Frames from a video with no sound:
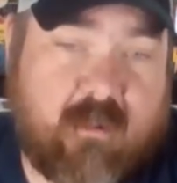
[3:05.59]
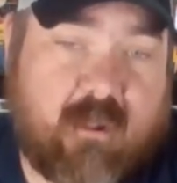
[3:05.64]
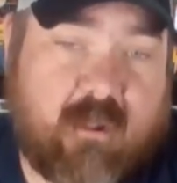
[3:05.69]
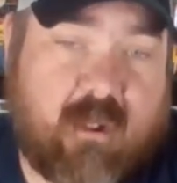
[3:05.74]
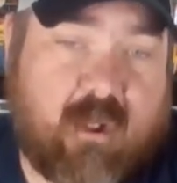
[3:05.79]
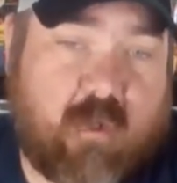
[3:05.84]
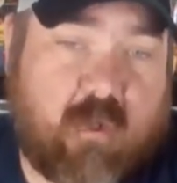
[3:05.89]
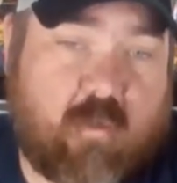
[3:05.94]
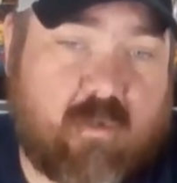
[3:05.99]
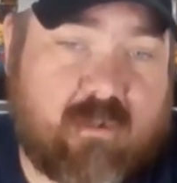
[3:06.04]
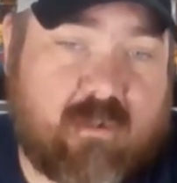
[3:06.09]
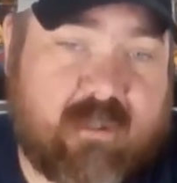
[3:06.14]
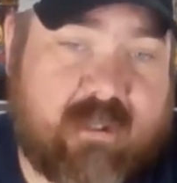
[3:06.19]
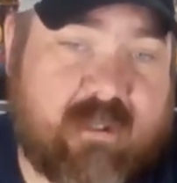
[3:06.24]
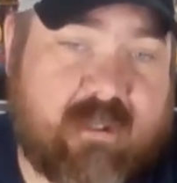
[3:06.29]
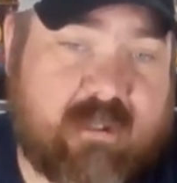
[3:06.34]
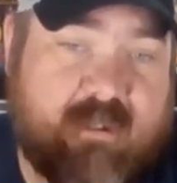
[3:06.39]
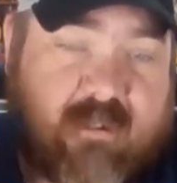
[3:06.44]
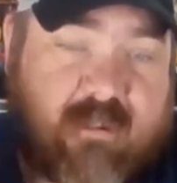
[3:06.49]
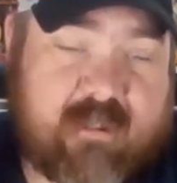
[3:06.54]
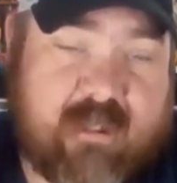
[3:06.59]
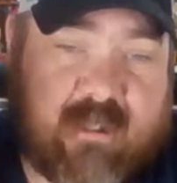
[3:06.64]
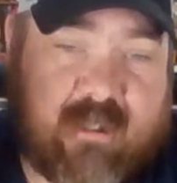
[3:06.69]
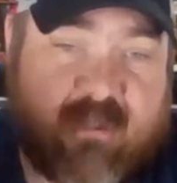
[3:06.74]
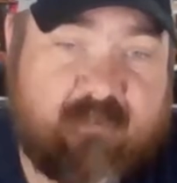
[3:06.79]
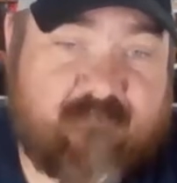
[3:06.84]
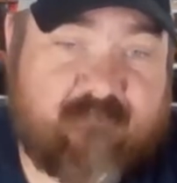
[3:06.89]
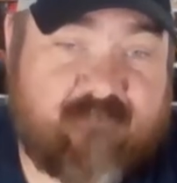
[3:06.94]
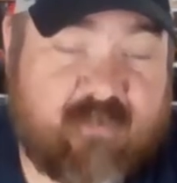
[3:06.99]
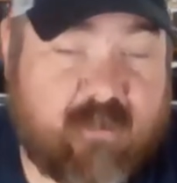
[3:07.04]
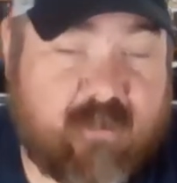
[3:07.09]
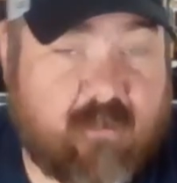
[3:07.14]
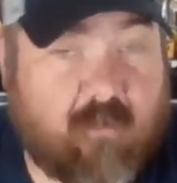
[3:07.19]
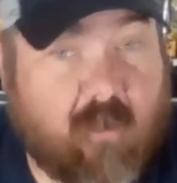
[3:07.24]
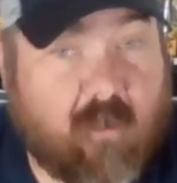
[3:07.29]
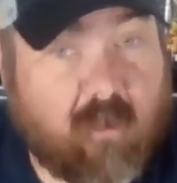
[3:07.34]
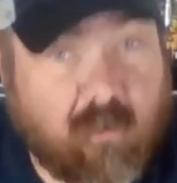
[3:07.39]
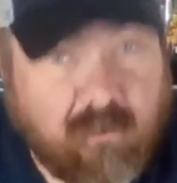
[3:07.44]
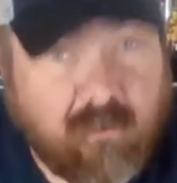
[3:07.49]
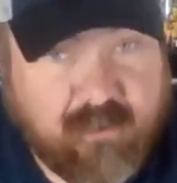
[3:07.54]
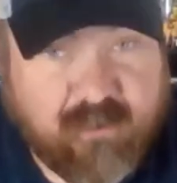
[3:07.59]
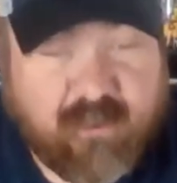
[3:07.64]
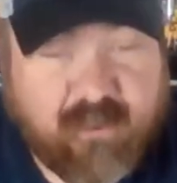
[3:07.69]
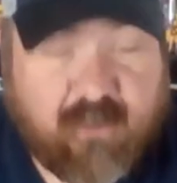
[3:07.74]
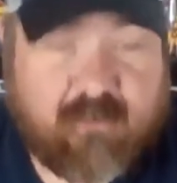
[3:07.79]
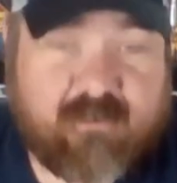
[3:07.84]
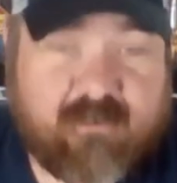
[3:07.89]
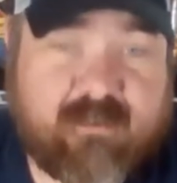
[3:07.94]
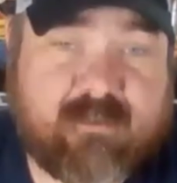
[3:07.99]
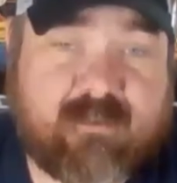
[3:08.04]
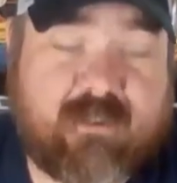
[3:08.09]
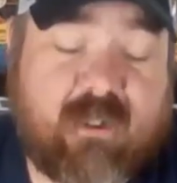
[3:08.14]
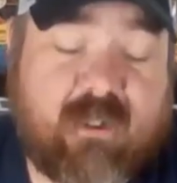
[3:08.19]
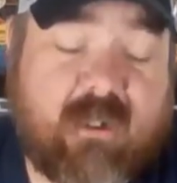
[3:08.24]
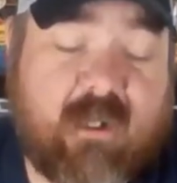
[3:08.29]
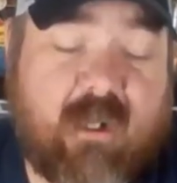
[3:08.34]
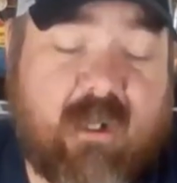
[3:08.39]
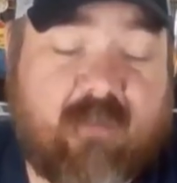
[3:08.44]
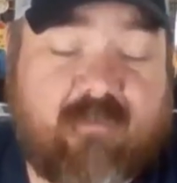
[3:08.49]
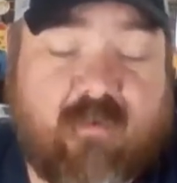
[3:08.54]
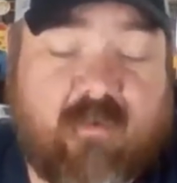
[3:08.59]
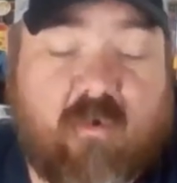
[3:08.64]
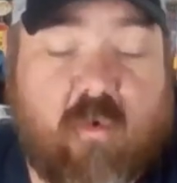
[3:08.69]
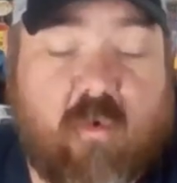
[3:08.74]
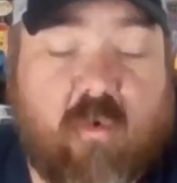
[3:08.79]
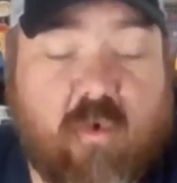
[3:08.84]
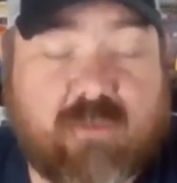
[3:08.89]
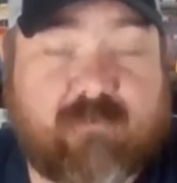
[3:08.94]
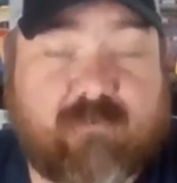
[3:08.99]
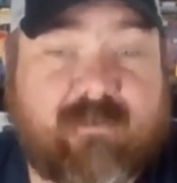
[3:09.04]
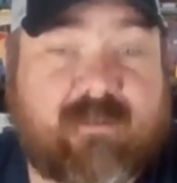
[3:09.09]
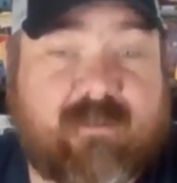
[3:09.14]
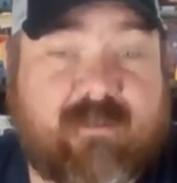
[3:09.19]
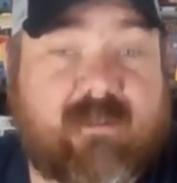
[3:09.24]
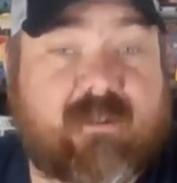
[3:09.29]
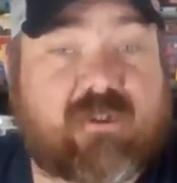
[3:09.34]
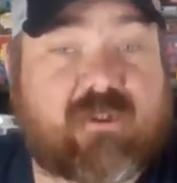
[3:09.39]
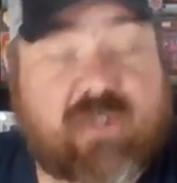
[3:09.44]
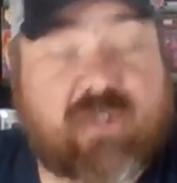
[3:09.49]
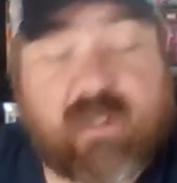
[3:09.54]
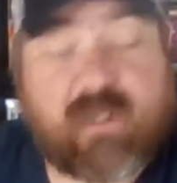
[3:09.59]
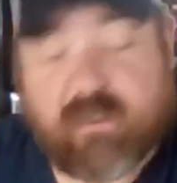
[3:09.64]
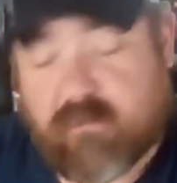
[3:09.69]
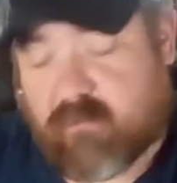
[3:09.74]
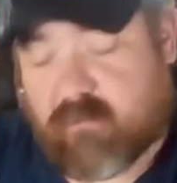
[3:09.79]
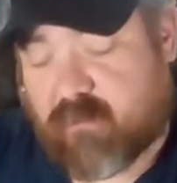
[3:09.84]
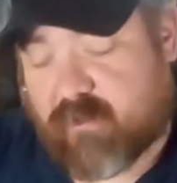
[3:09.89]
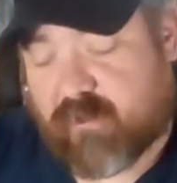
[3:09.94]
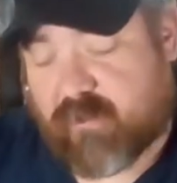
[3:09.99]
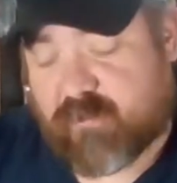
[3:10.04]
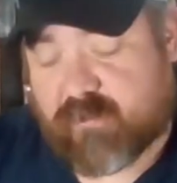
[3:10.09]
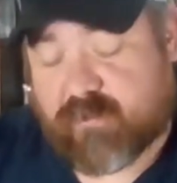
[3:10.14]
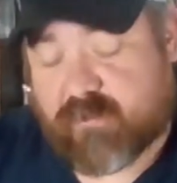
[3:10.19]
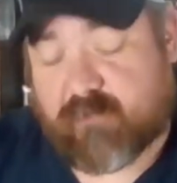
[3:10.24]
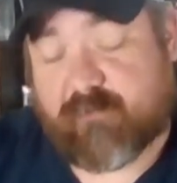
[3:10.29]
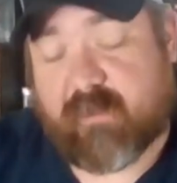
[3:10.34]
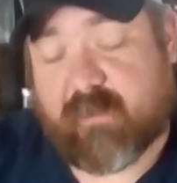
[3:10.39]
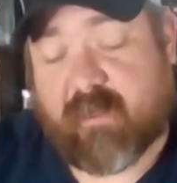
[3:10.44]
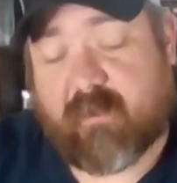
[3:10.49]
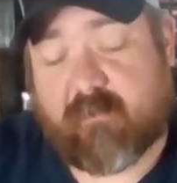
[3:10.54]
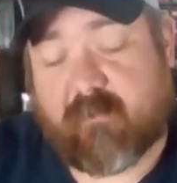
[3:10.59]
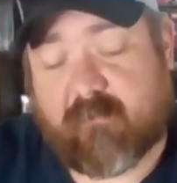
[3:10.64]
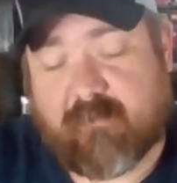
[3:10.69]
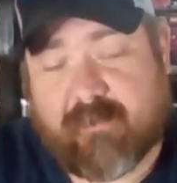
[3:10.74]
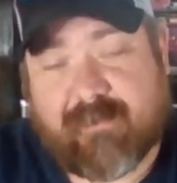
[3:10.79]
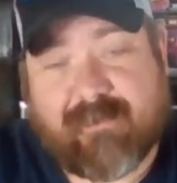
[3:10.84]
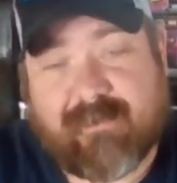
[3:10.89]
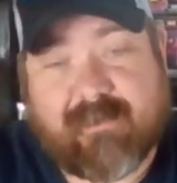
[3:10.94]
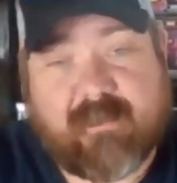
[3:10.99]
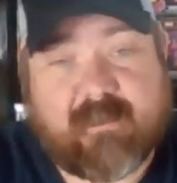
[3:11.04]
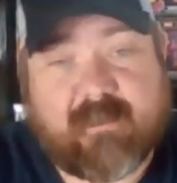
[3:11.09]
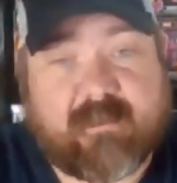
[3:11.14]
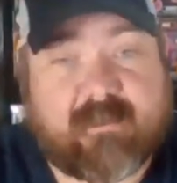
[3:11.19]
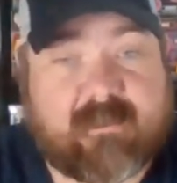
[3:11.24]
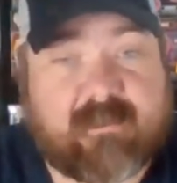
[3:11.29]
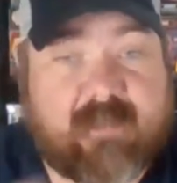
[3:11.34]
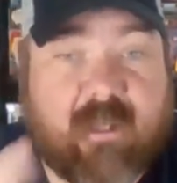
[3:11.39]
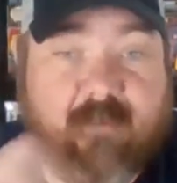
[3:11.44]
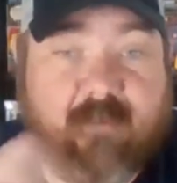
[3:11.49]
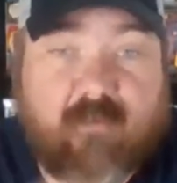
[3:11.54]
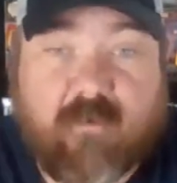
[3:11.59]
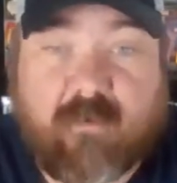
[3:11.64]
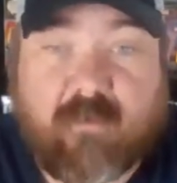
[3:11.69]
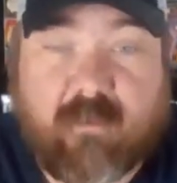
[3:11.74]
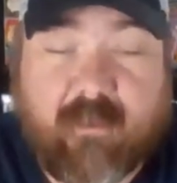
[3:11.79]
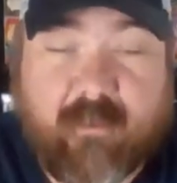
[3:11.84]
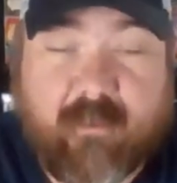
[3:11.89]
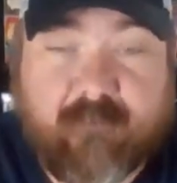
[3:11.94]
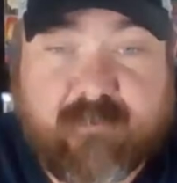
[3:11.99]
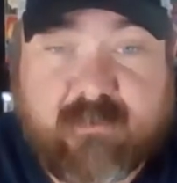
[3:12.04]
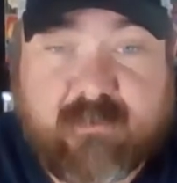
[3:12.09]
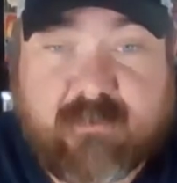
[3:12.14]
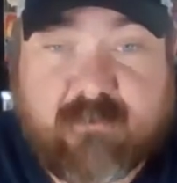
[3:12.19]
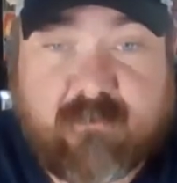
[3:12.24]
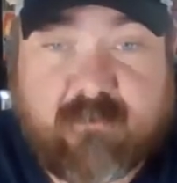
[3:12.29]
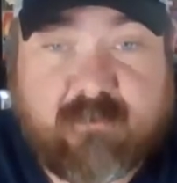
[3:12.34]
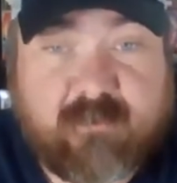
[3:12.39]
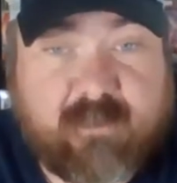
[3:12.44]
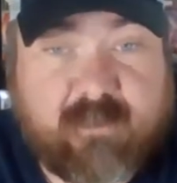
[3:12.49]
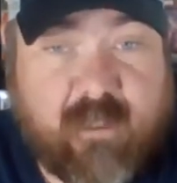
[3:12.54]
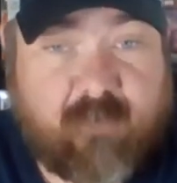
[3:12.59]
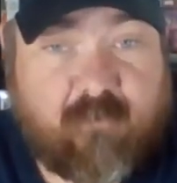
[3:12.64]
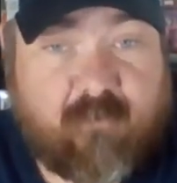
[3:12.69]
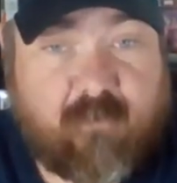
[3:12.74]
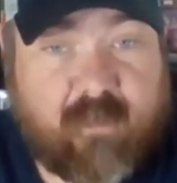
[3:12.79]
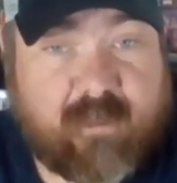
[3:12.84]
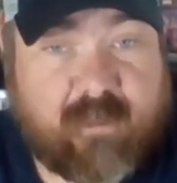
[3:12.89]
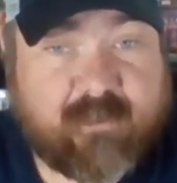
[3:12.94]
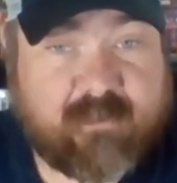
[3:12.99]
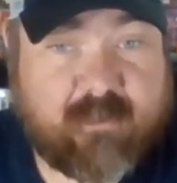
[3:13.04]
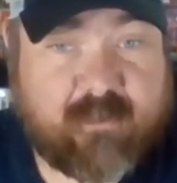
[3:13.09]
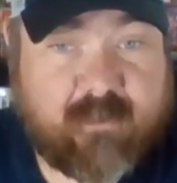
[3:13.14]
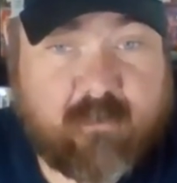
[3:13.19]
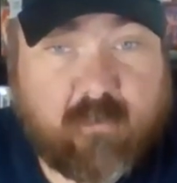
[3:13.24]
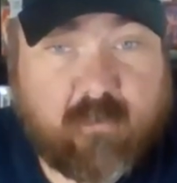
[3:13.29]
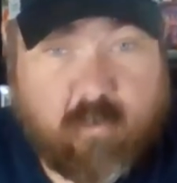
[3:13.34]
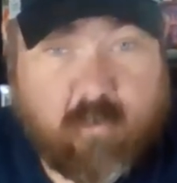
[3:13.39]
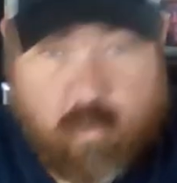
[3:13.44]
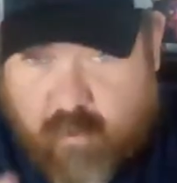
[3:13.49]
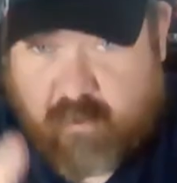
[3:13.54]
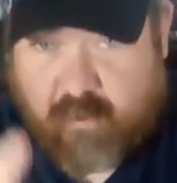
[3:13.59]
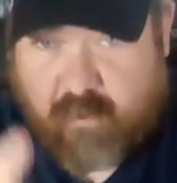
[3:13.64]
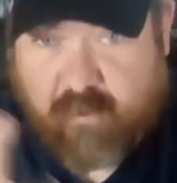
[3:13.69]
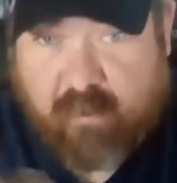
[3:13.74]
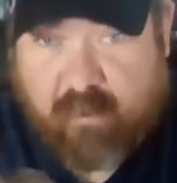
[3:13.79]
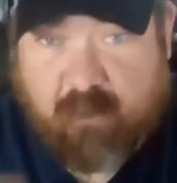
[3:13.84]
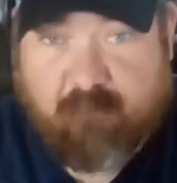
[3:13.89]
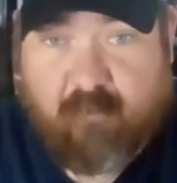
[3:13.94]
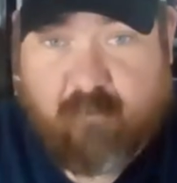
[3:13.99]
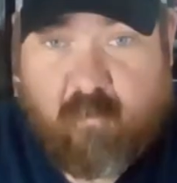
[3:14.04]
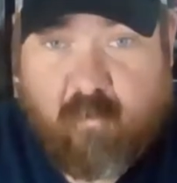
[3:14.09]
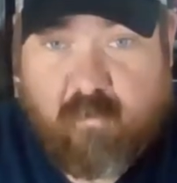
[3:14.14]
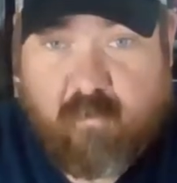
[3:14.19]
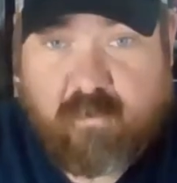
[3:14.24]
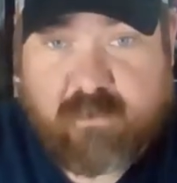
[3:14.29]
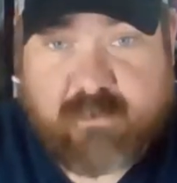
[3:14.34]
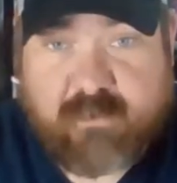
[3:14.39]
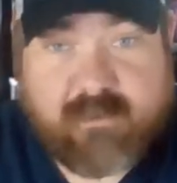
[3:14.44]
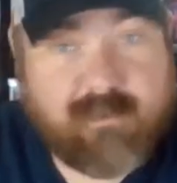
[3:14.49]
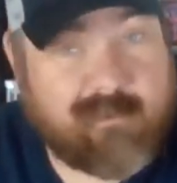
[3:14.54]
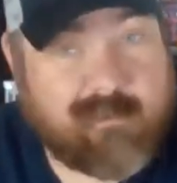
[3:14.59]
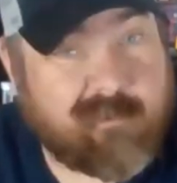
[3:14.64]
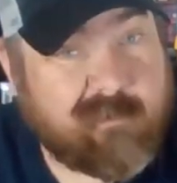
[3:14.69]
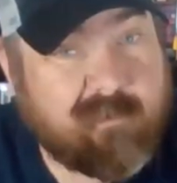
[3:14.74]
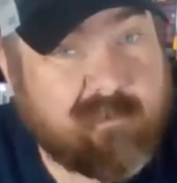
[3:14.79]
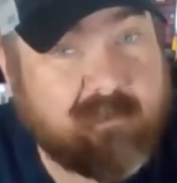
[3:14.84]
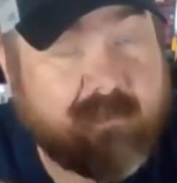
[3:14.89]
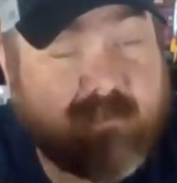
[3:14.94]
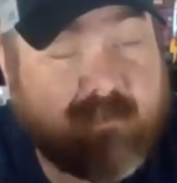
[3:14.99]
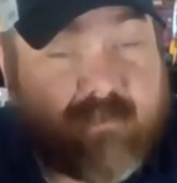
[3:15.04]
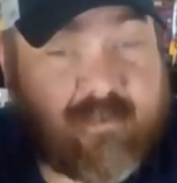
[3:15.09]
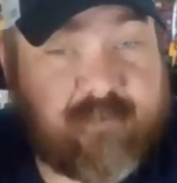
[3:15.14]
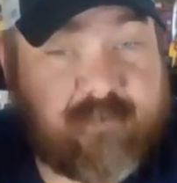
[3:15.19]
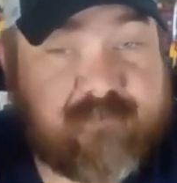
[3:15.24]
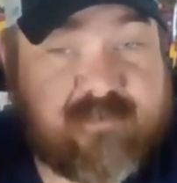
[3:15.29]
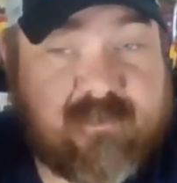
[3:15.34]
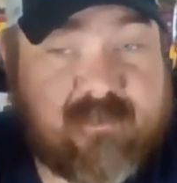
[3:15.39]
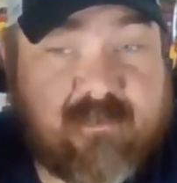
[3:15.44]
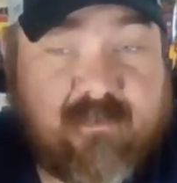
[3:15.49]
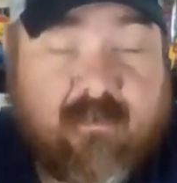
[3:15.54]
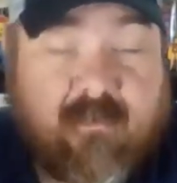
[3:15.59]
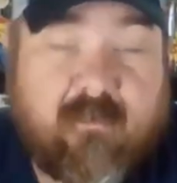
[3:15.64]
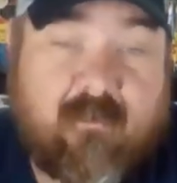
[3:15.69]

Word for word: Uh, we'll link it at the end of the video. Also, check out the Horseman channel on YouTube now. Stable clips. Stable as in where you keep a horse. Clips.